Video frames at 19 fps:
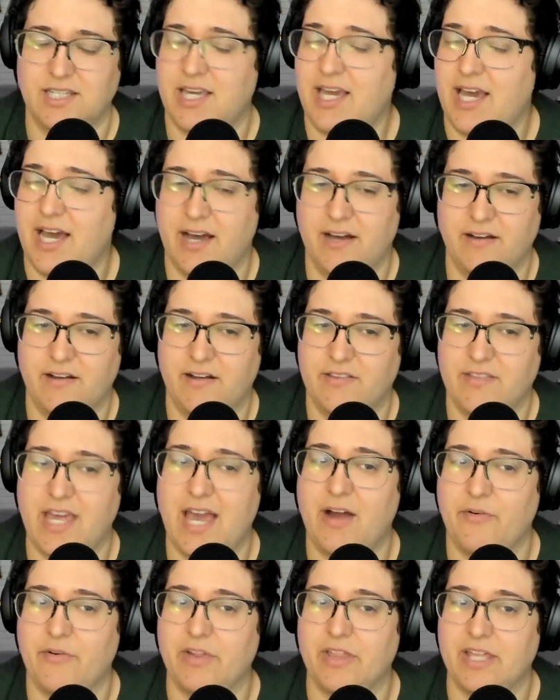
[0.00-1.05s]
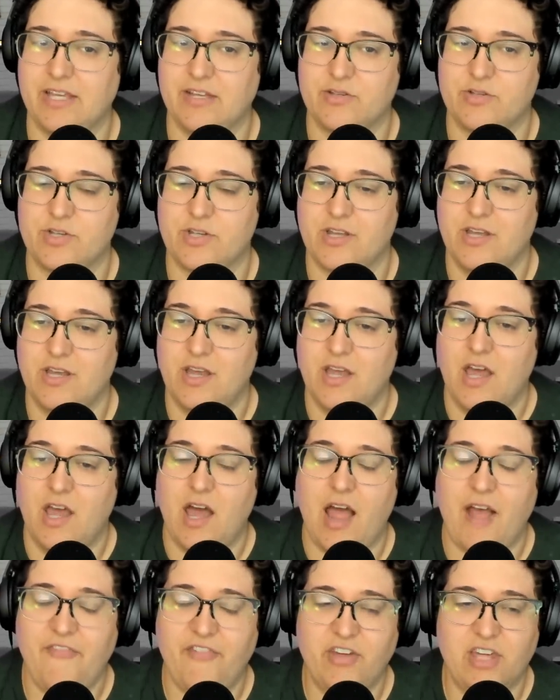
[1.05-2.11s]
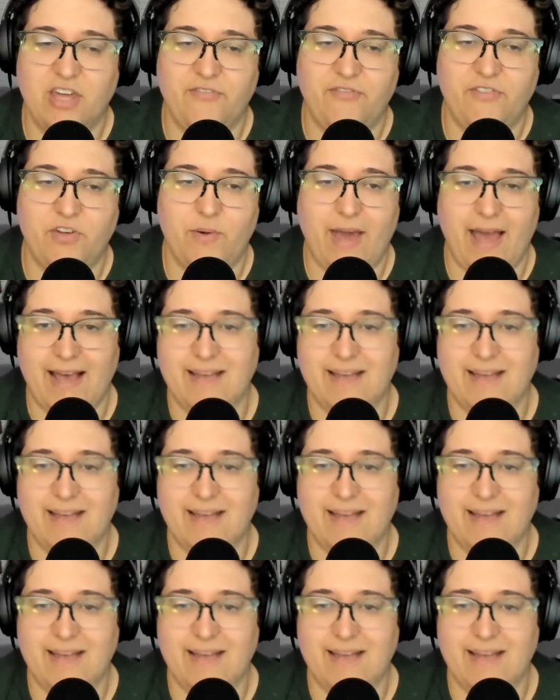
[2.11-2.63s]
Yeah, that Isn't really that wild. Is, like I, I, feel like, like if you